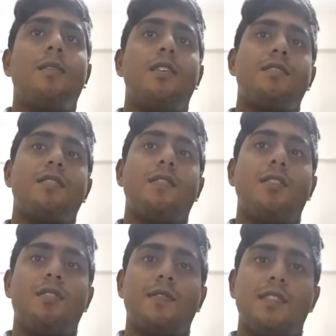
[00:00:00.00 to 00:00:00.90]
parts of
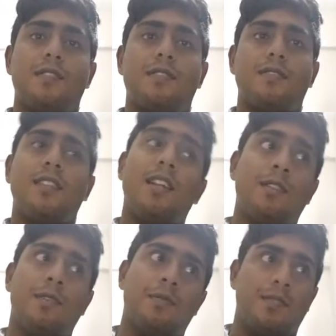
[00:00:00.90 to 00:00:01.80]
the universe, let
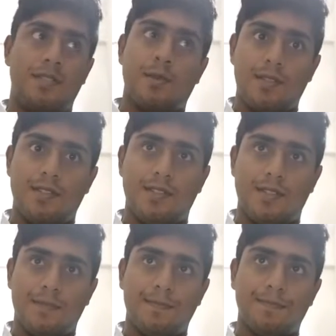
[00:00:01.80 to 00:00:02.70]
alone the solar
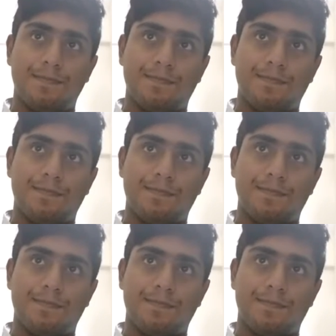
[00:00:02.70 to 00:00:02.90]
system.